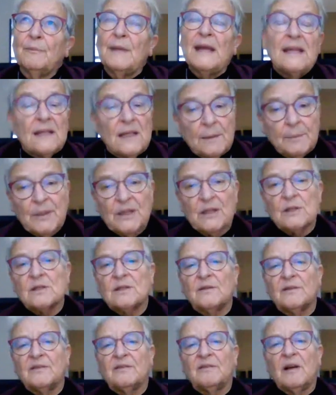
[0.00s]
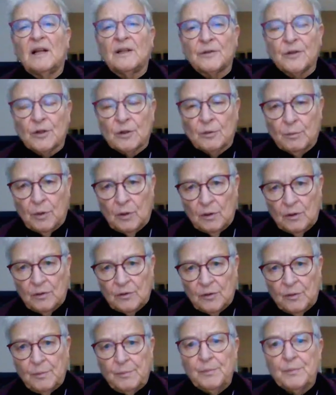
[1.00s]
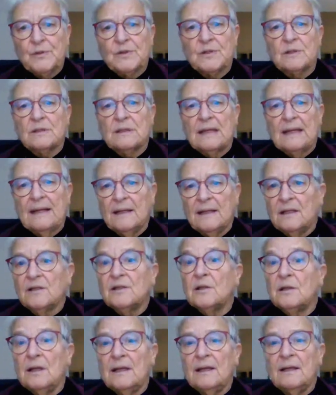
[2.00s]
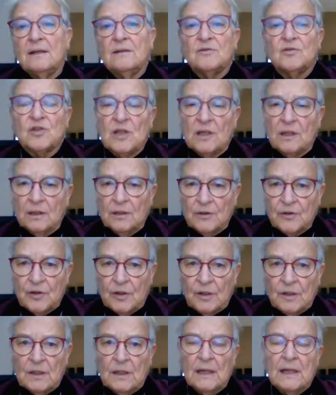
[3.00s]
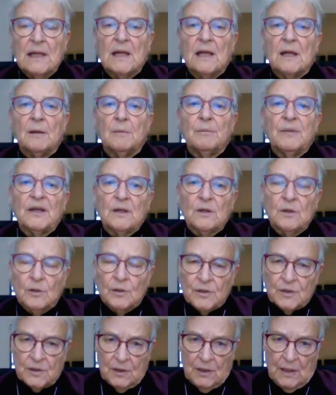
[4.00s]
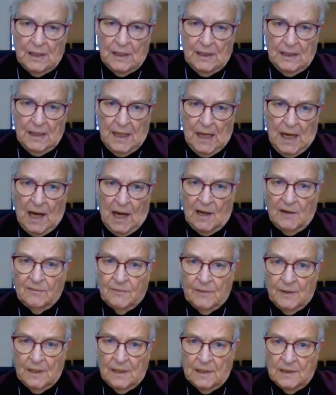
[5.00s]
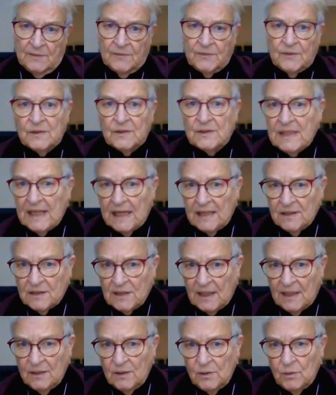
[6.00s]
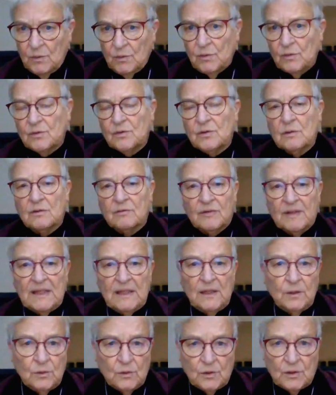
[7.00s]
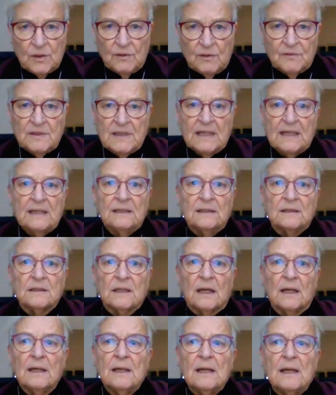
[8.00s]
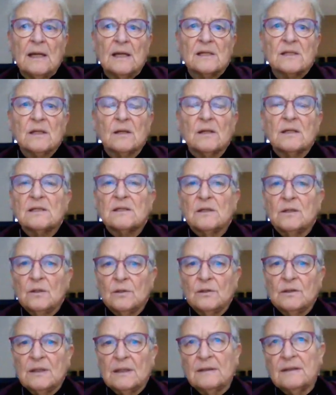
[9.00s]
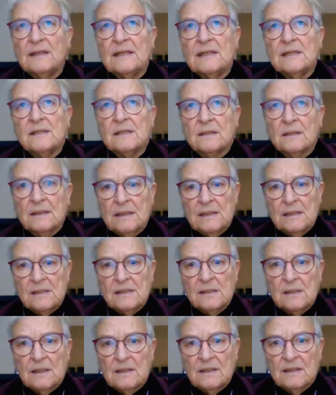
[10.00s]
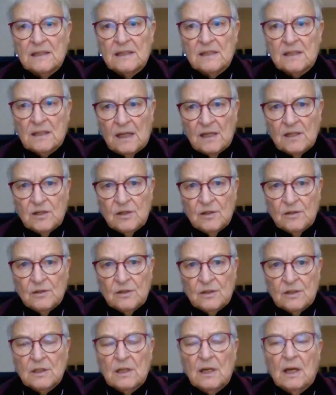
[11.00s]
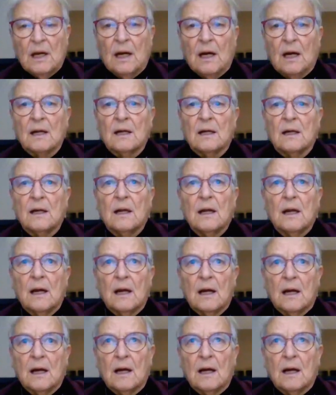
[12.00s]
mainly because of the vulnerable groups, elderly, children, because of data use, reuse of data. So it's good that these discussions are